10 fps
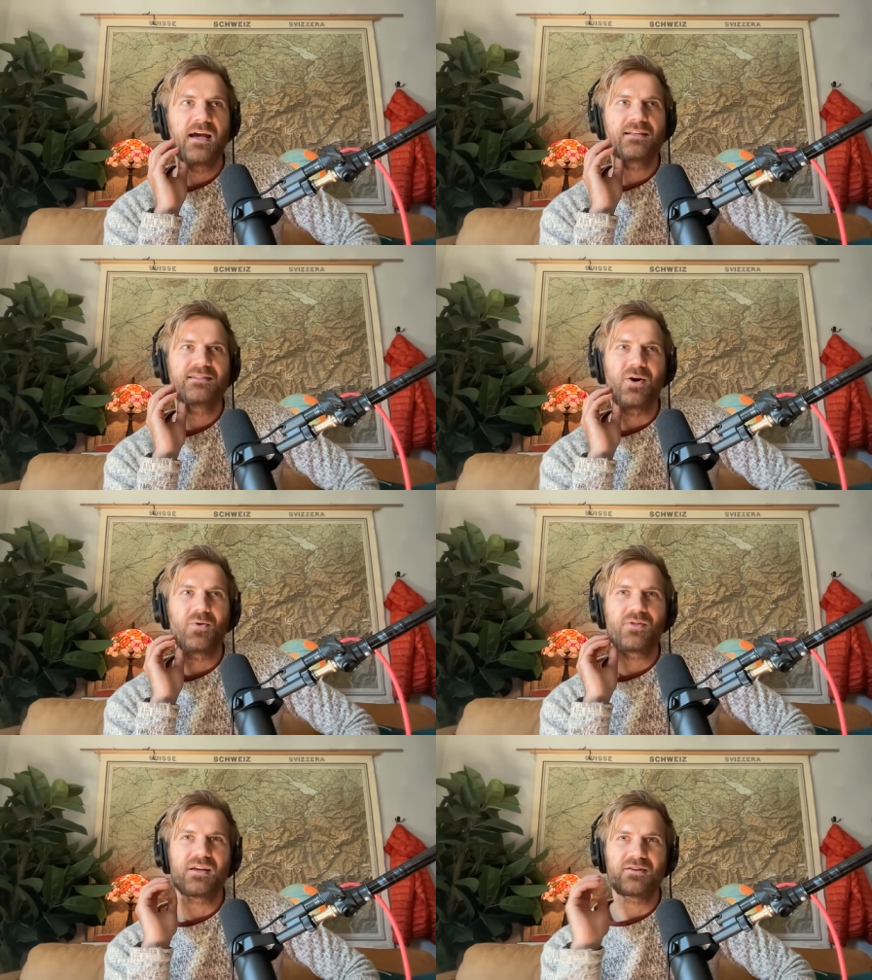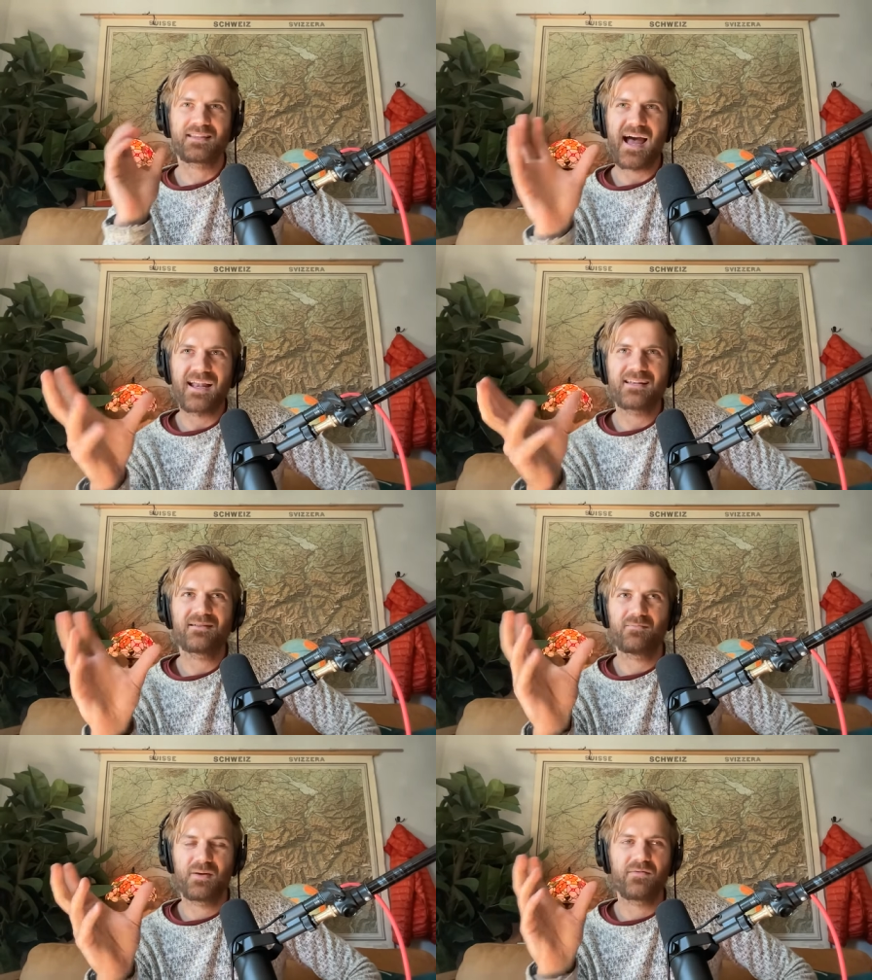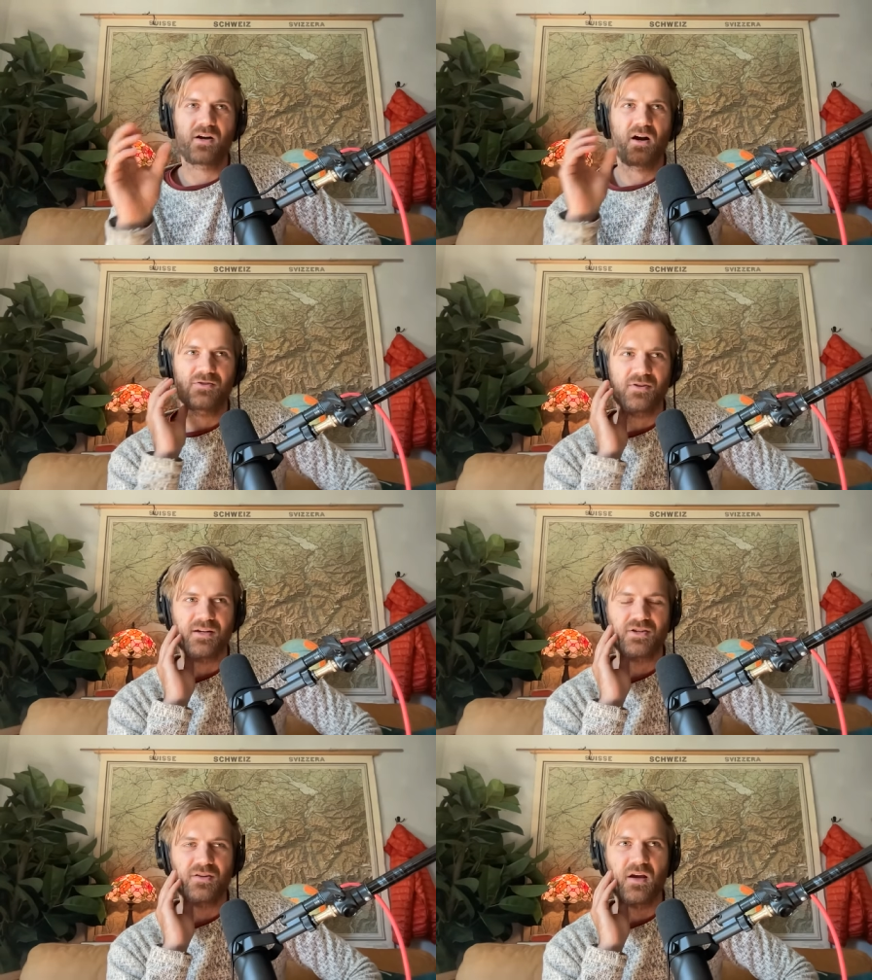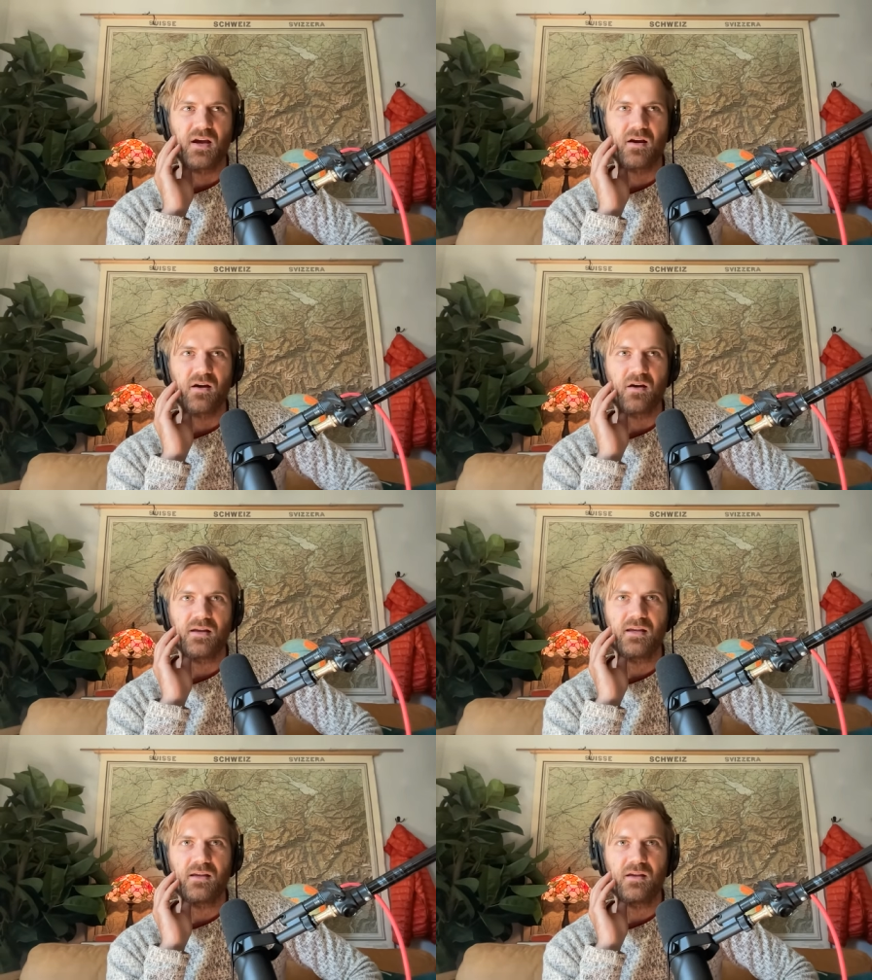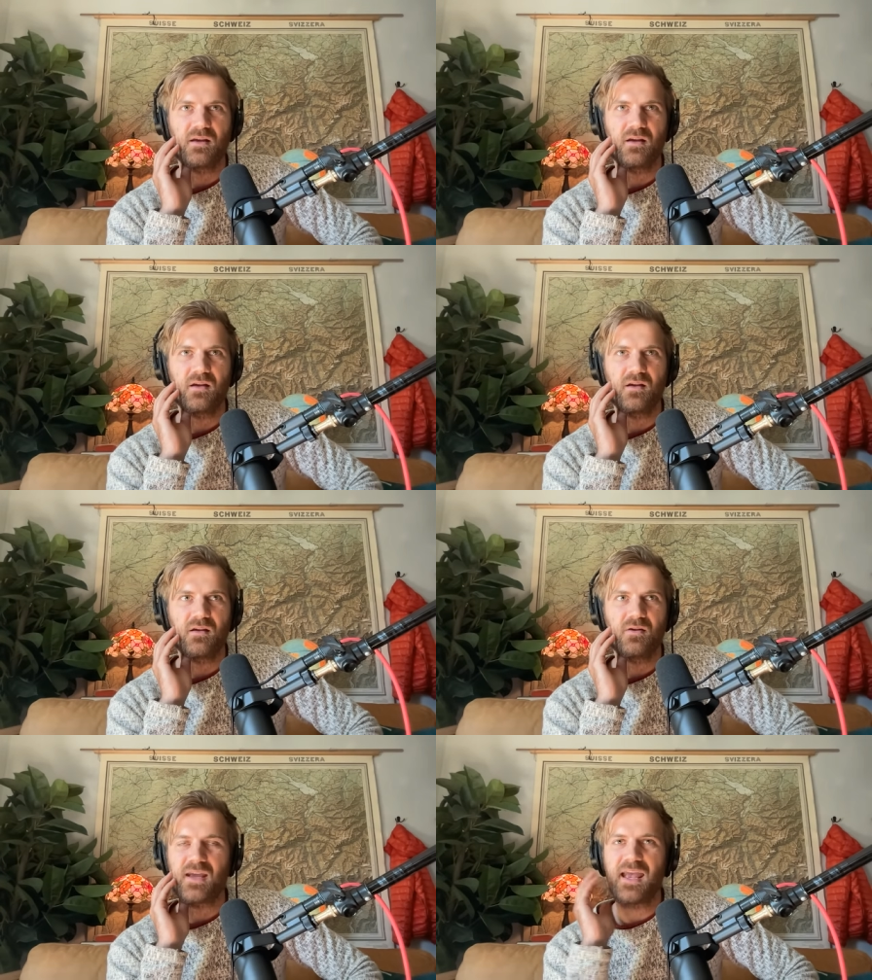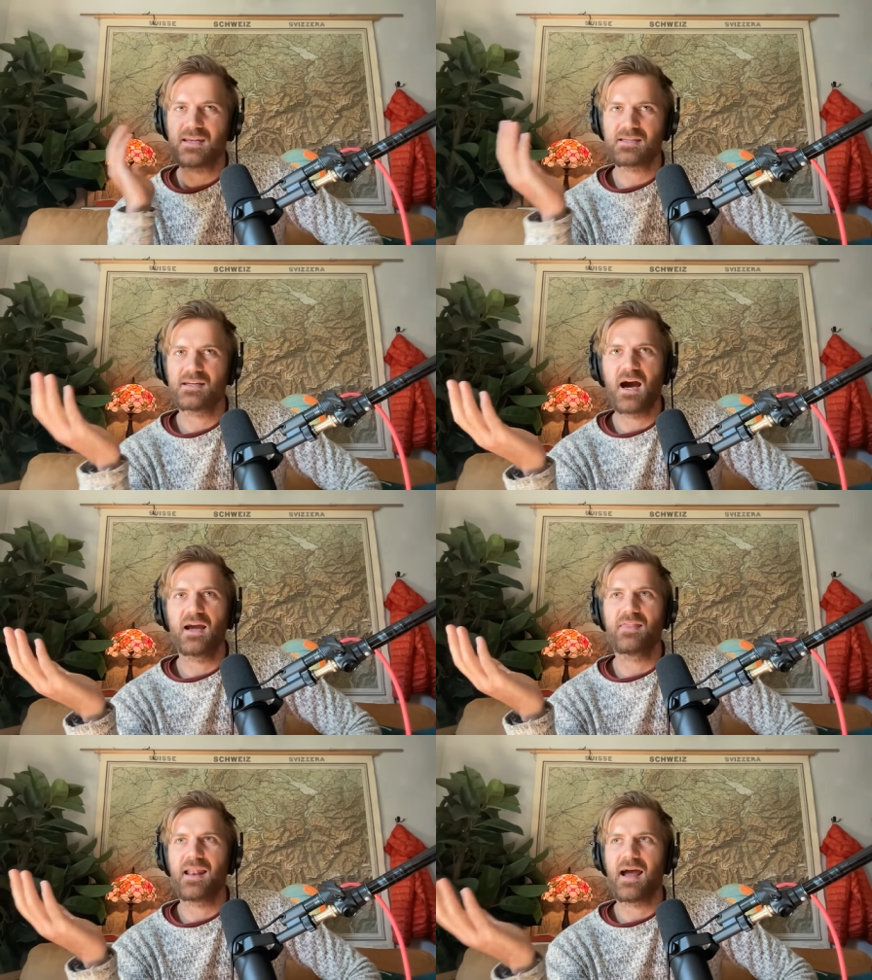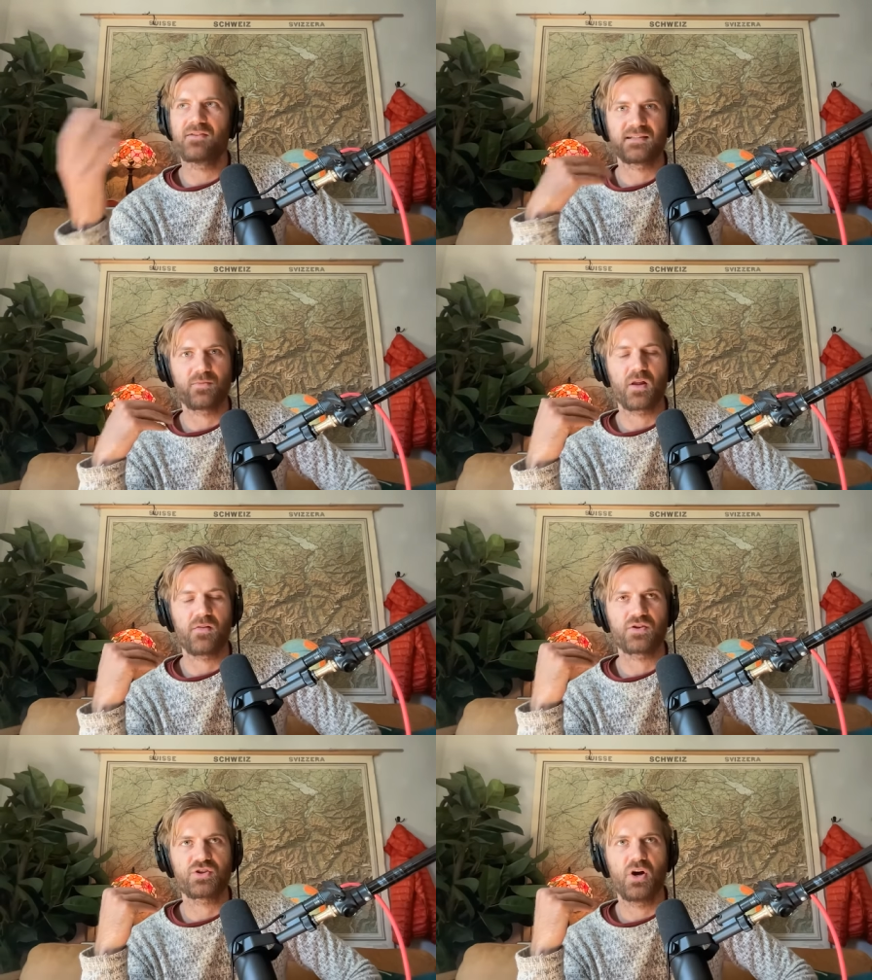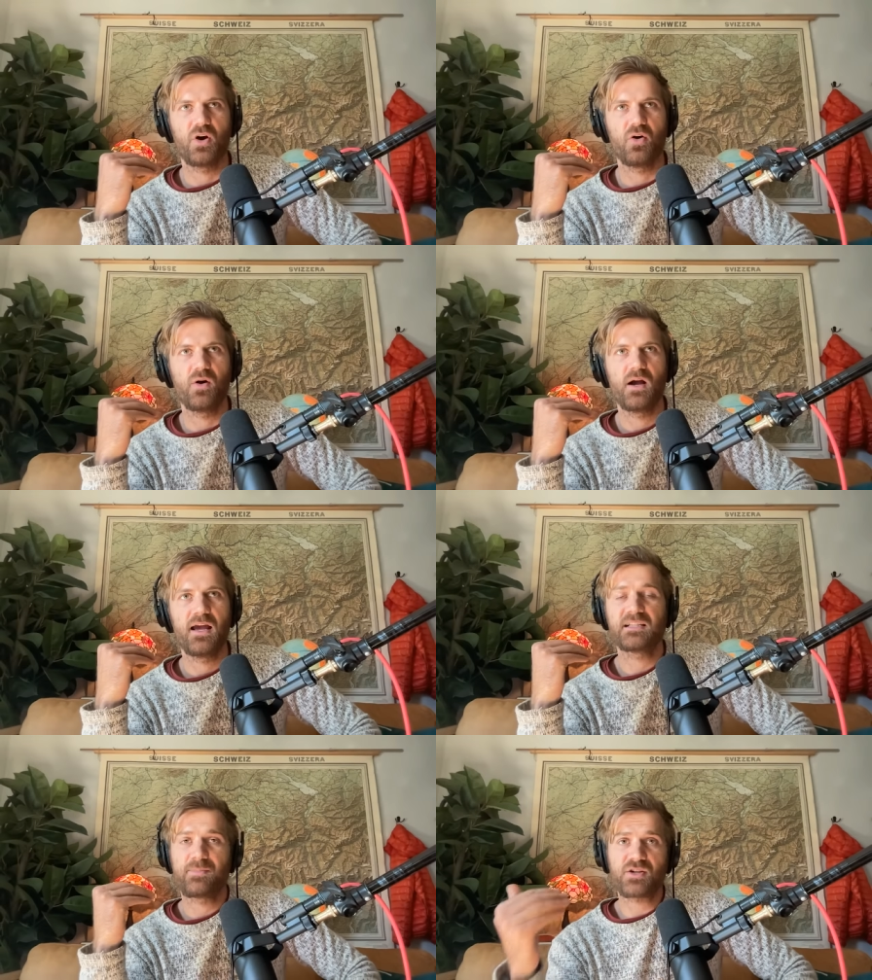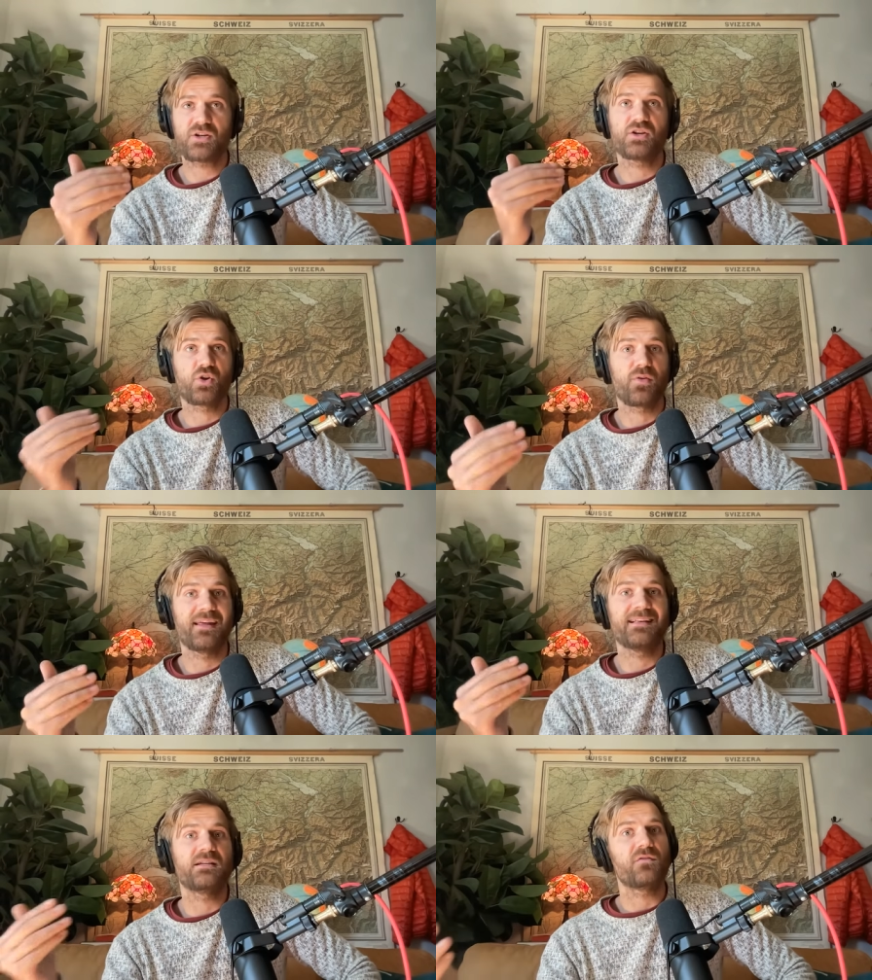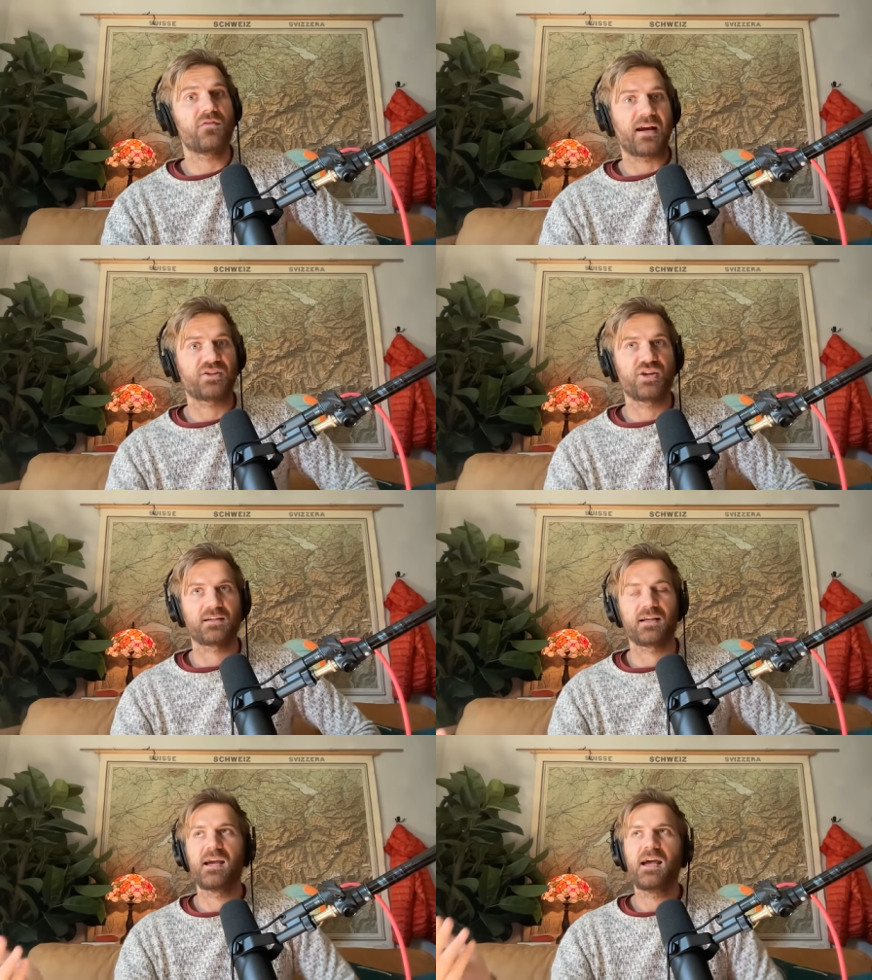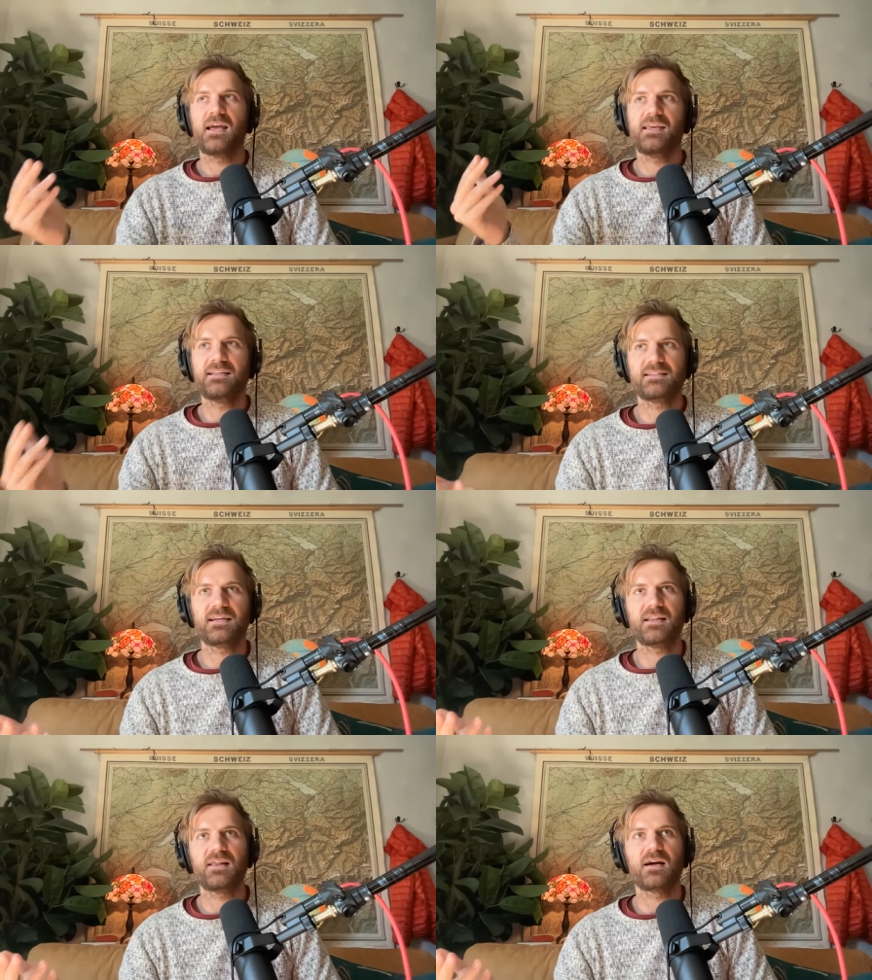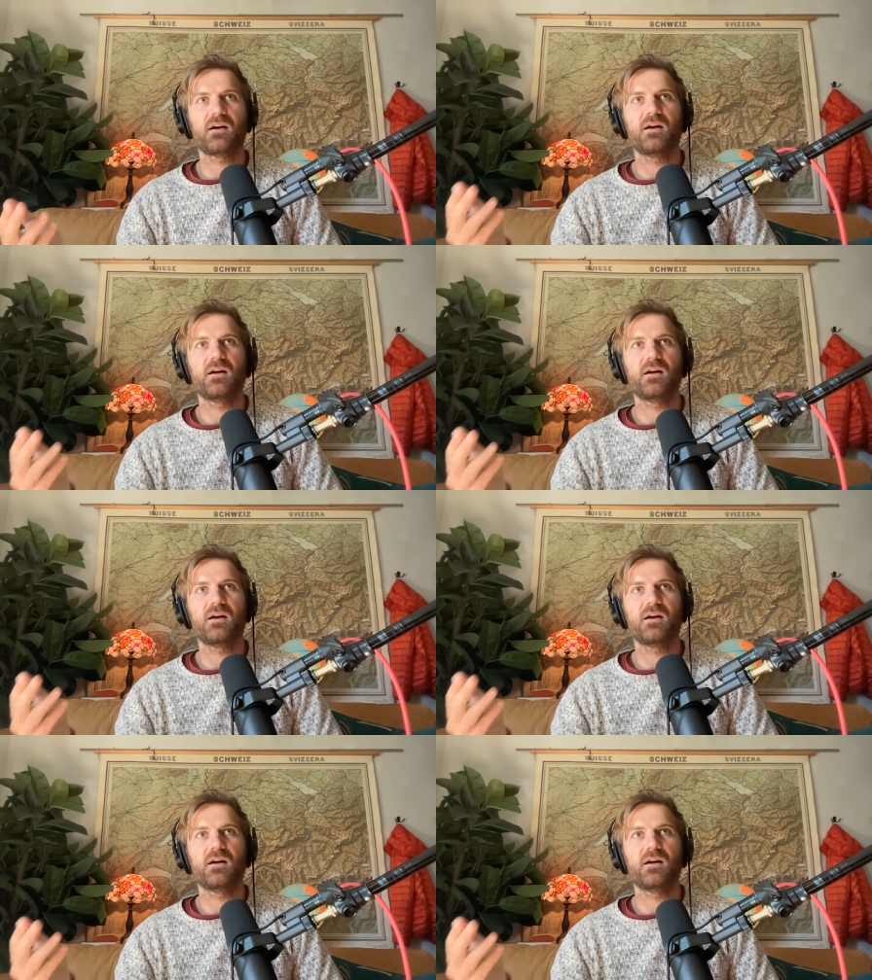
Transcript: So there's that bit of a contradiction there. He, you can't deny that having someone on the show, especially a show that isn't fact checked, like he's sitting there